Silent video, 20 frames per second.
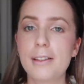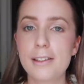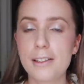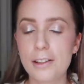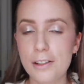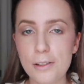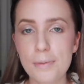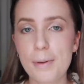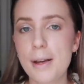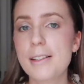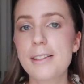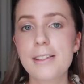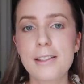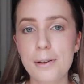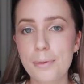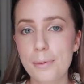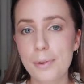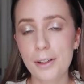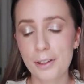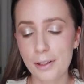There's lots of places
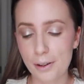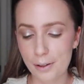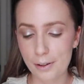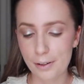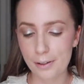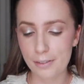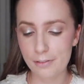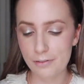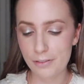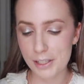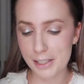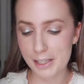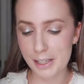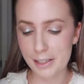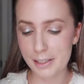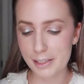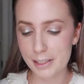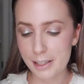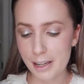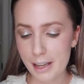I want to go and
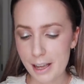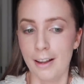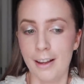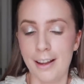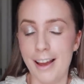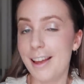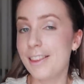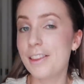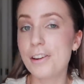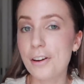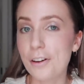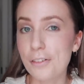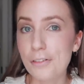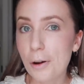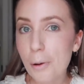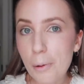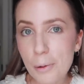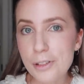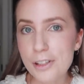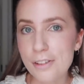visit. And there are of
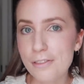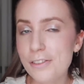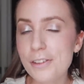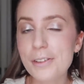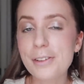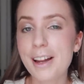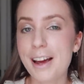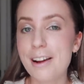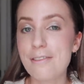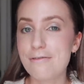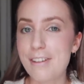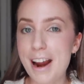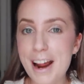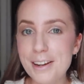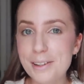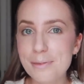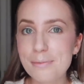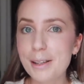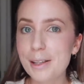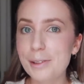course a few like
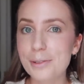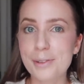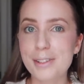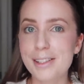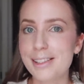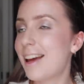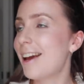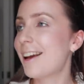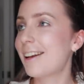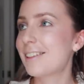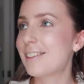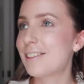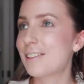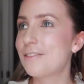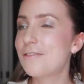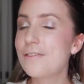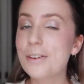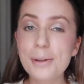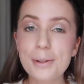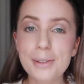random little snacks
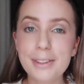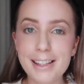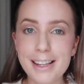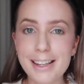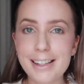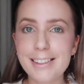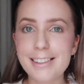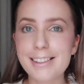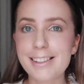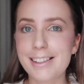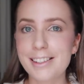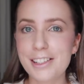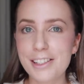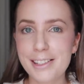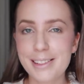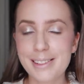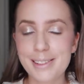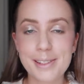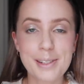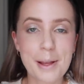and food things and
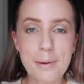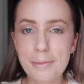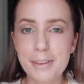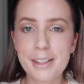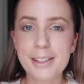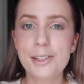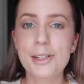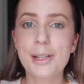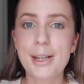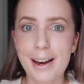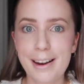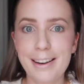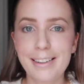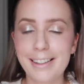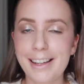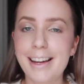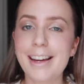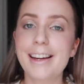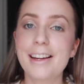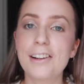just some things you can't
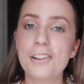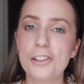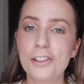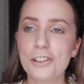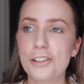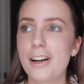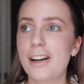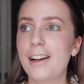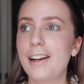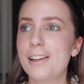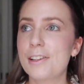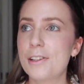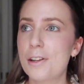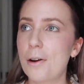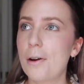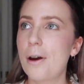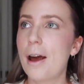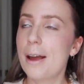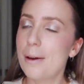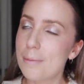get here in Australia, so
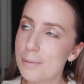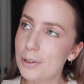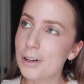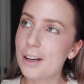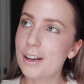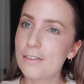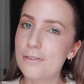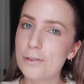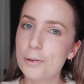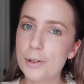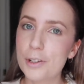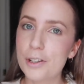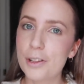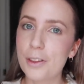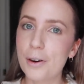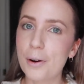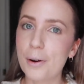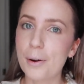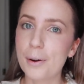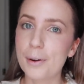I am looking forward to
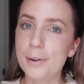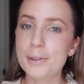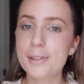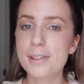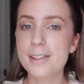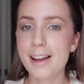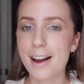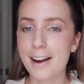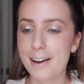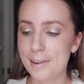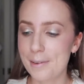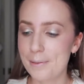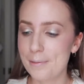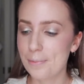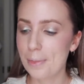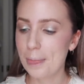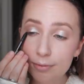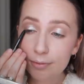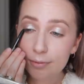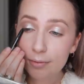those.
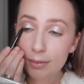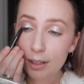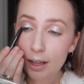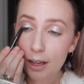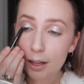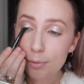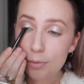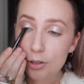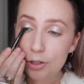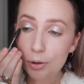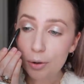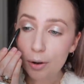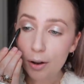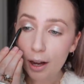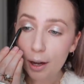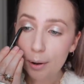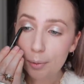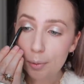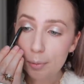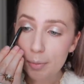Um, I'm sure
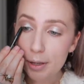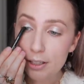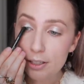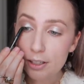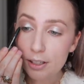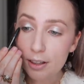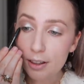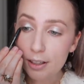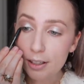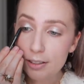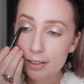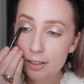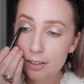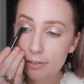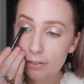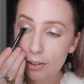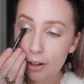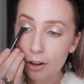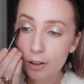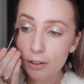I will mention things
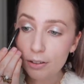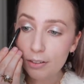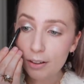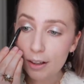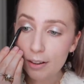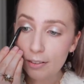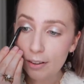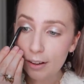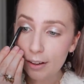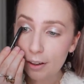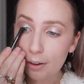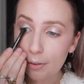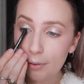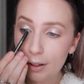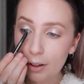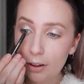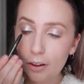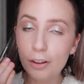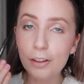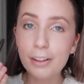in vlogs as I go
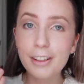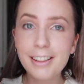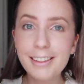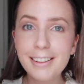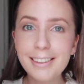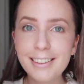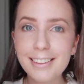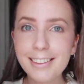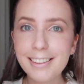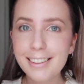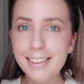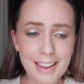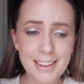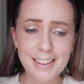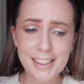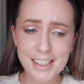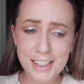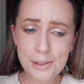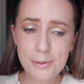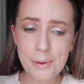along.
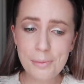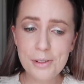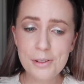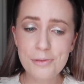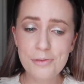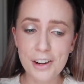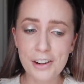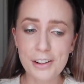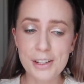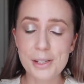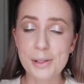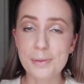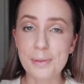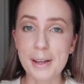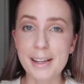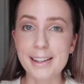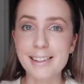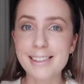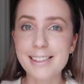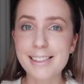The next one was very
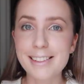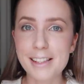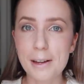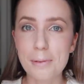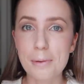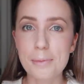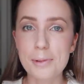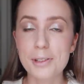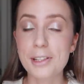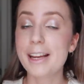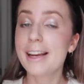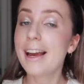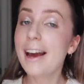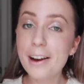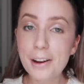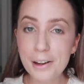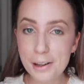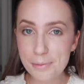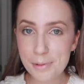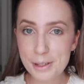sweet. Someone was like,
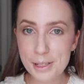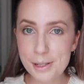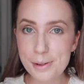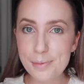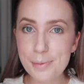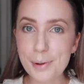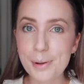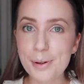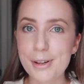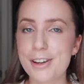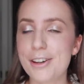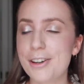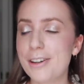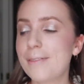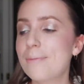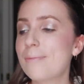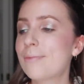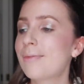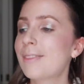how can we support you?